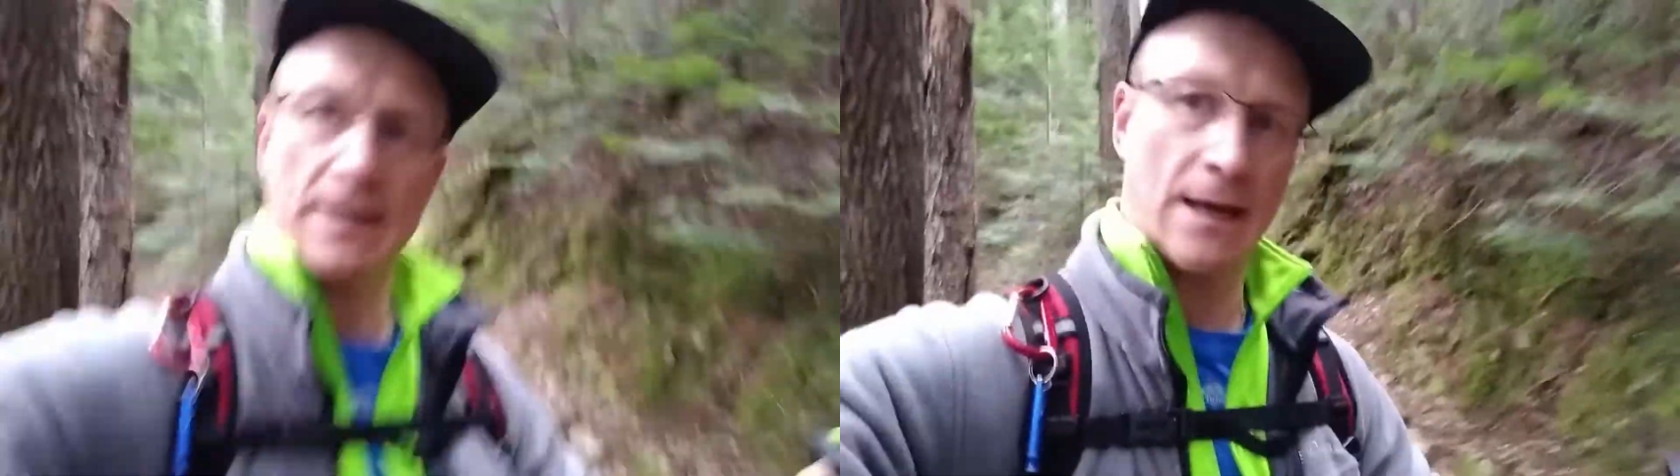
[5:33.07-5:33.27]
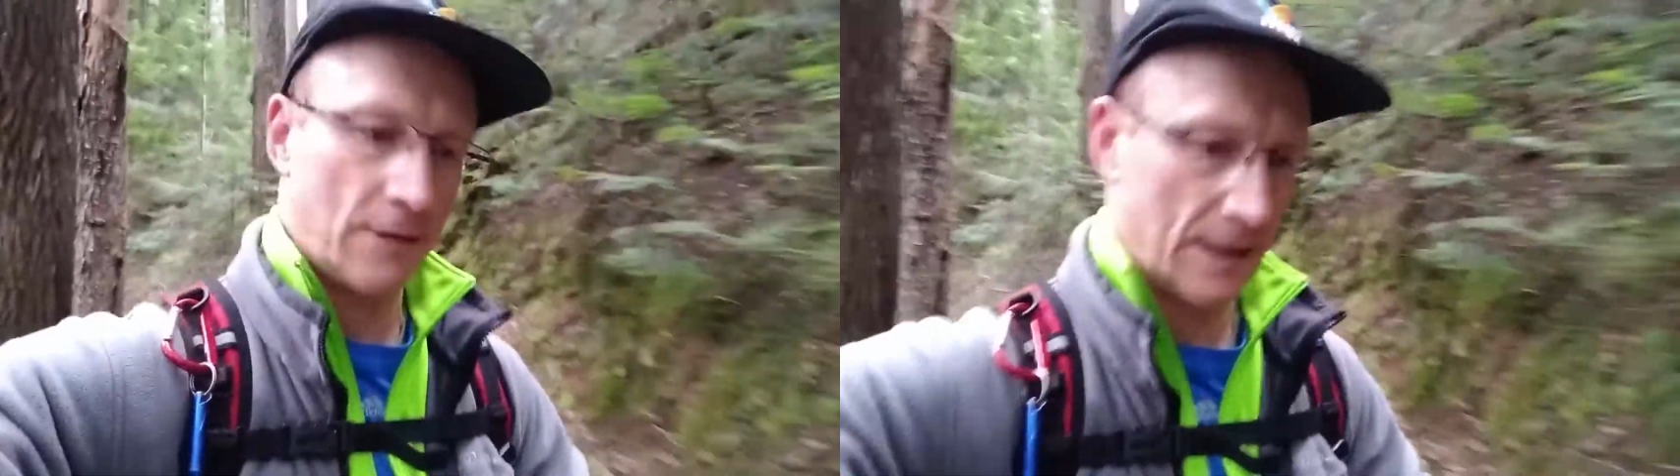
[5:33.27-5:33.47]

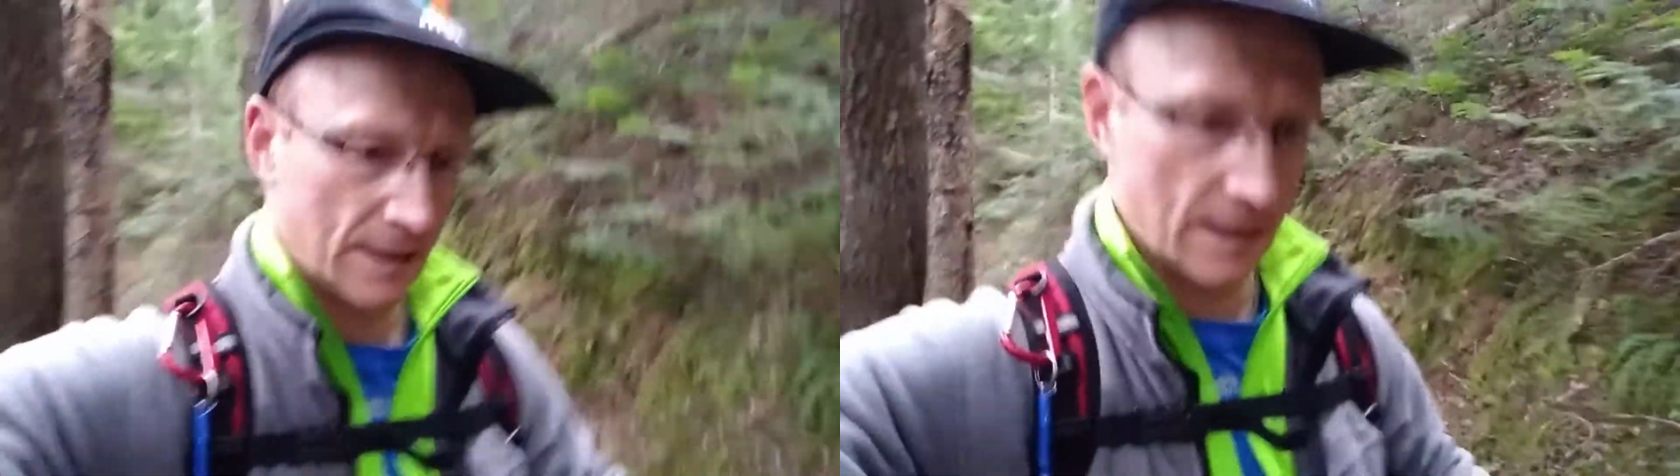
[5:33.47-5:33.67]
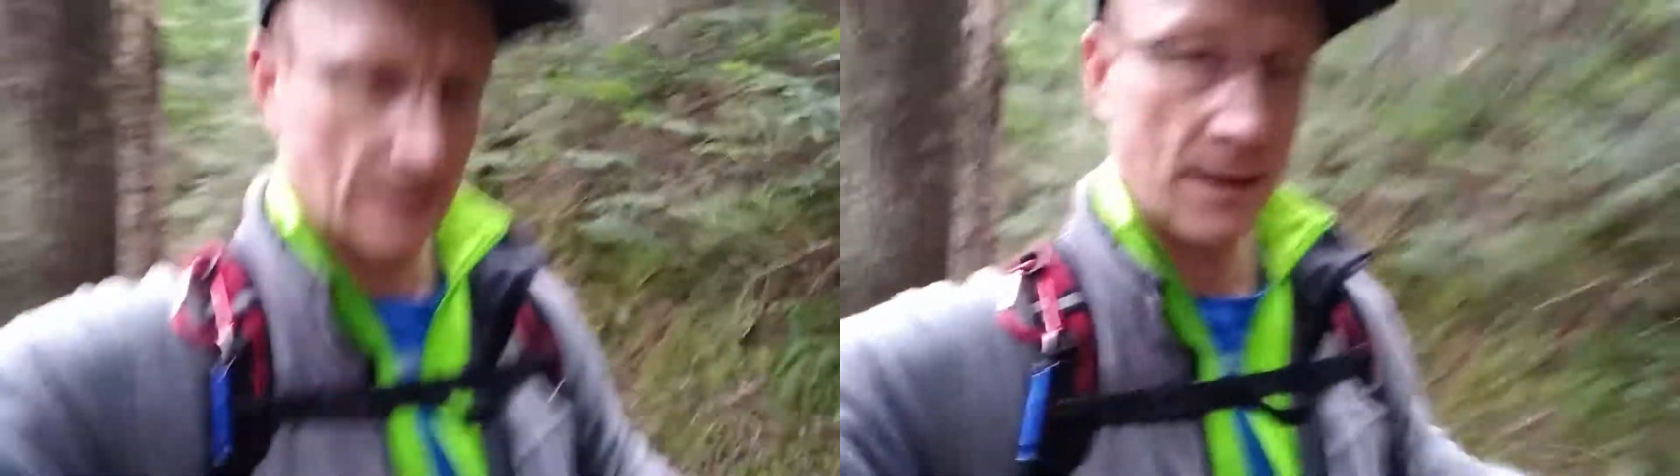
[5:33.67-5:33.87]
now.
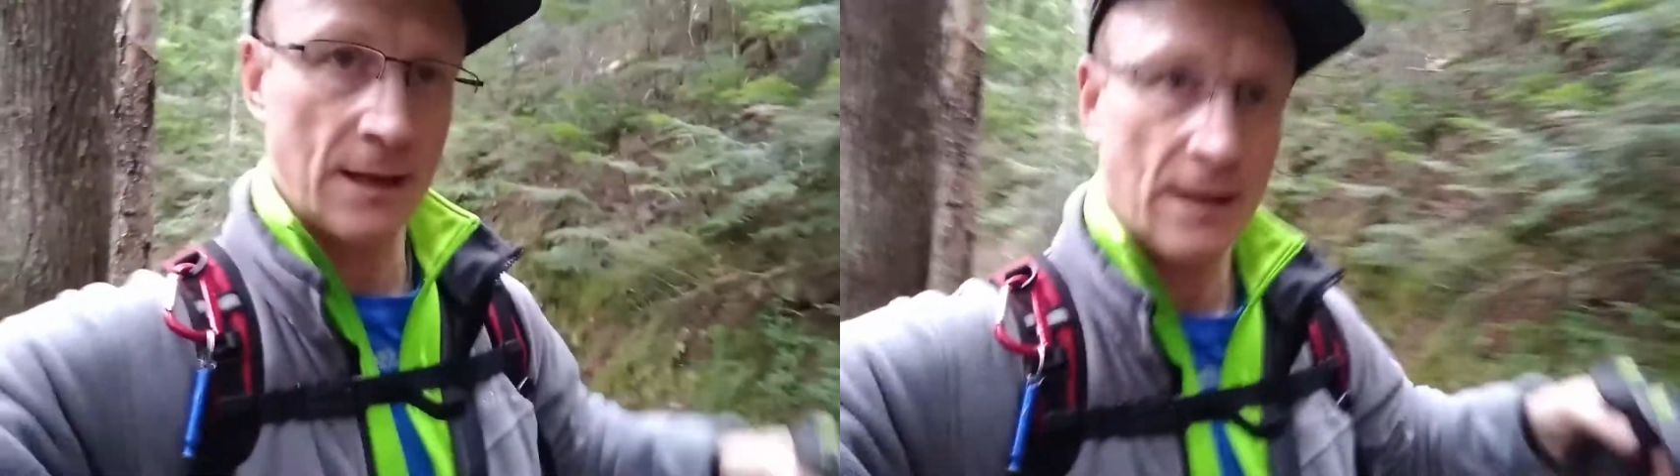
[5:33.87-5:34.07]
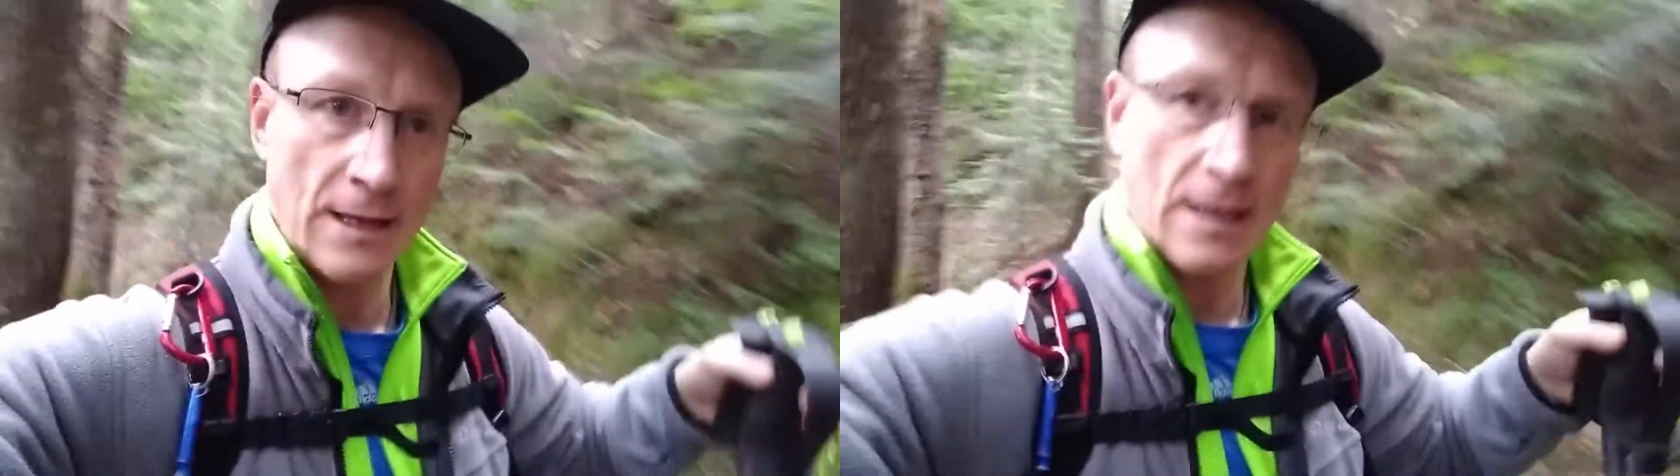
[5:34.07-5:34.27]

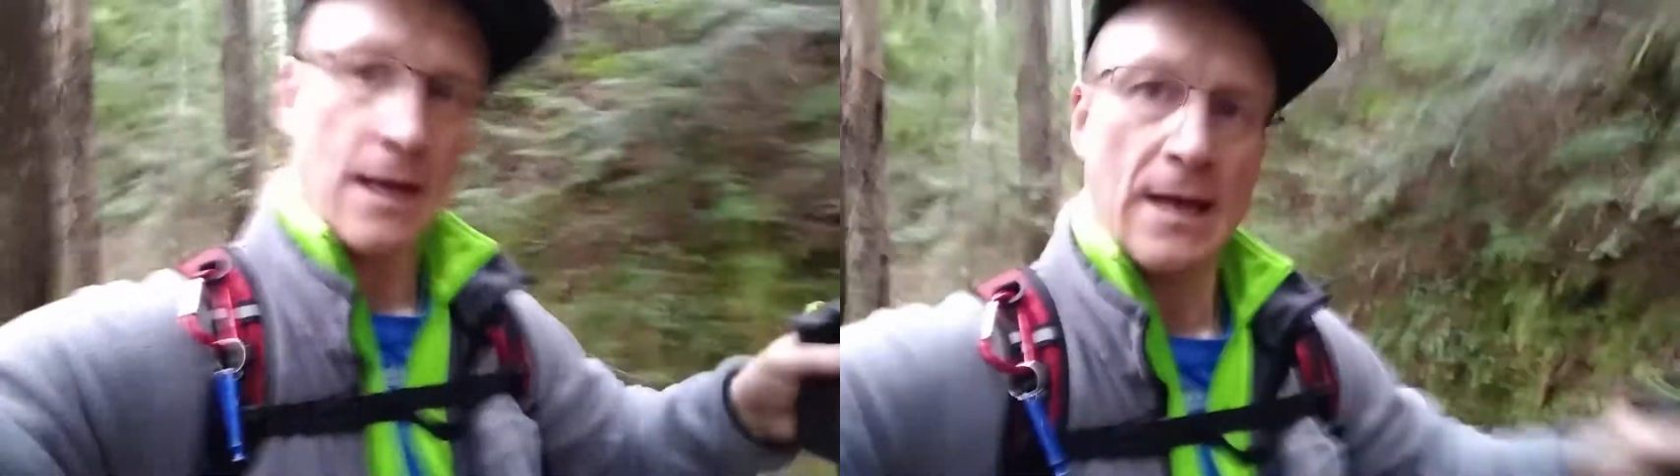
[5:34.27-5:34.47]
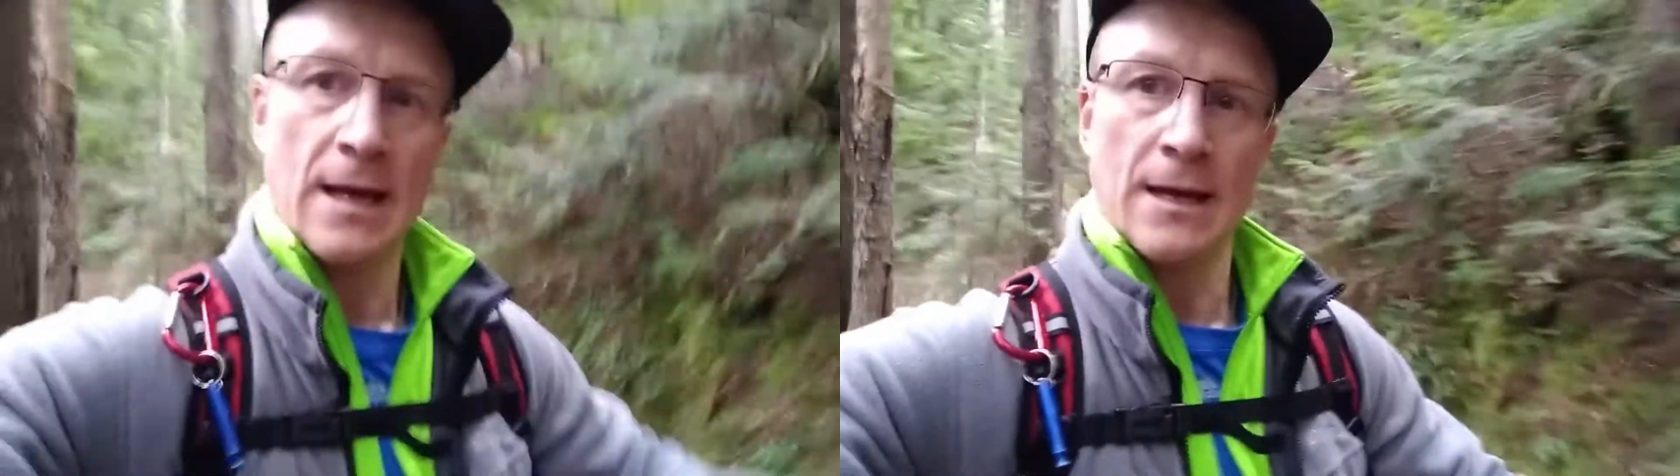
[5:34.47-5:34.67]

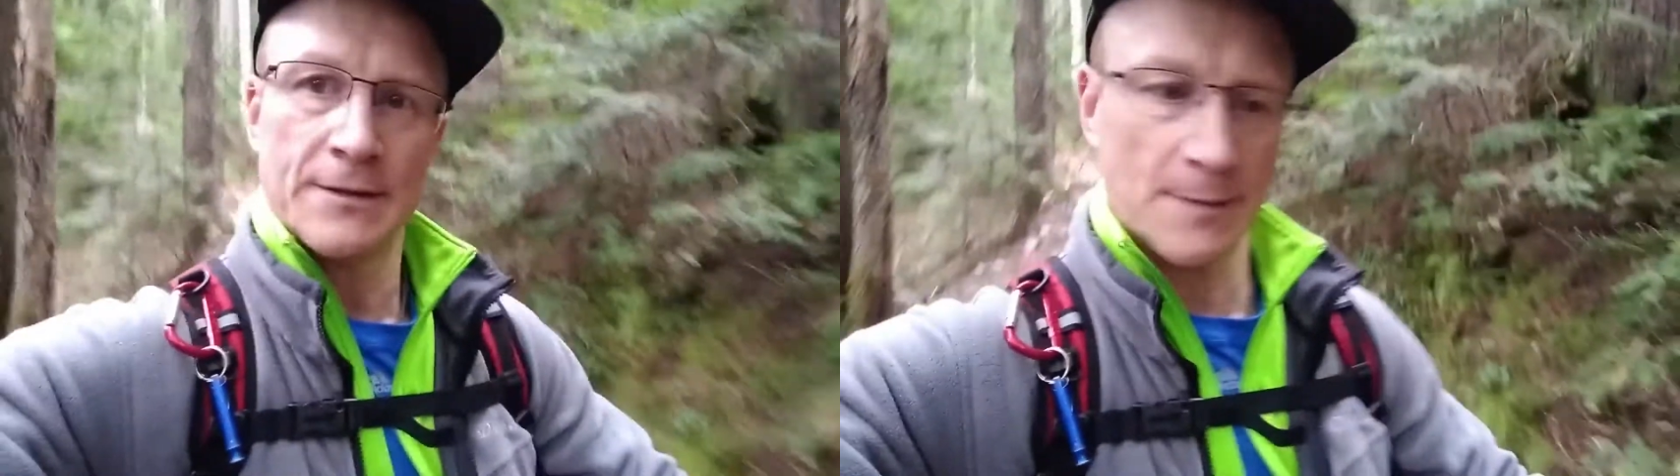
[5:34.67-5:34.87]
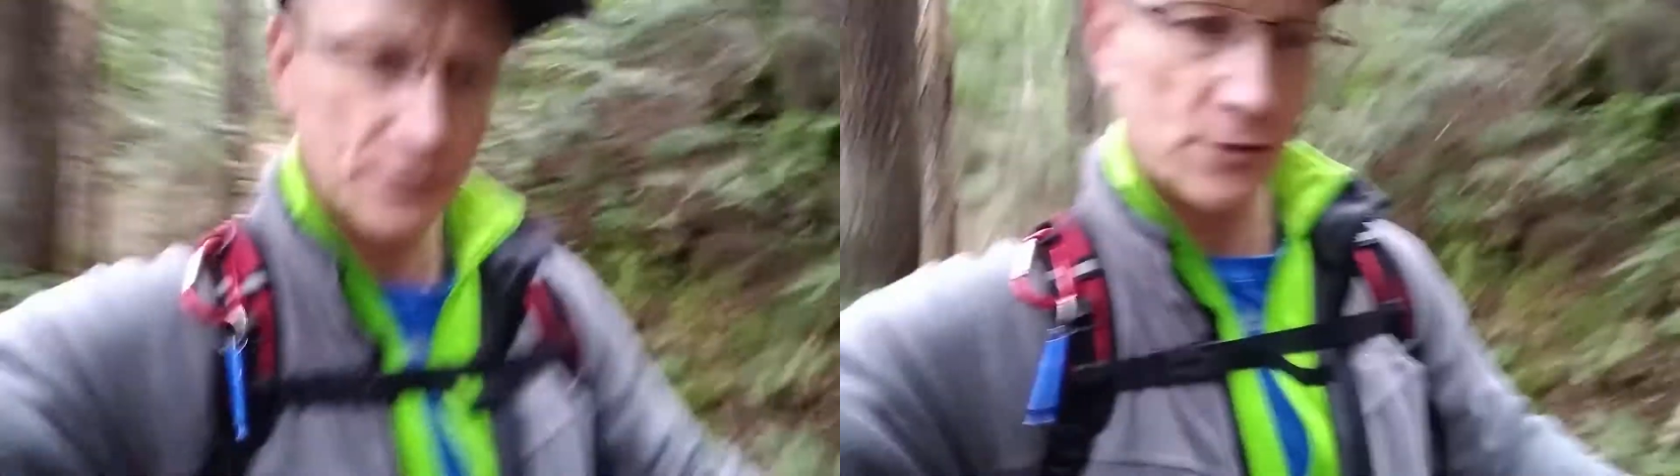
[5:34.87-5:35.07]

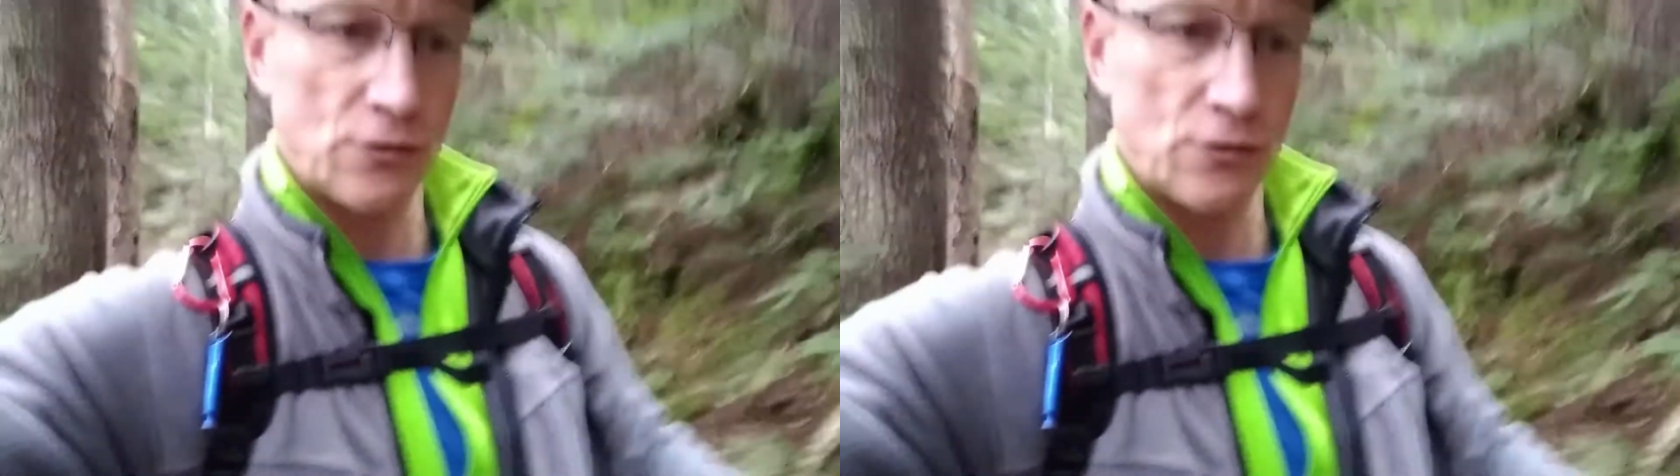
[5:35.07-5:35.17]
Temperature's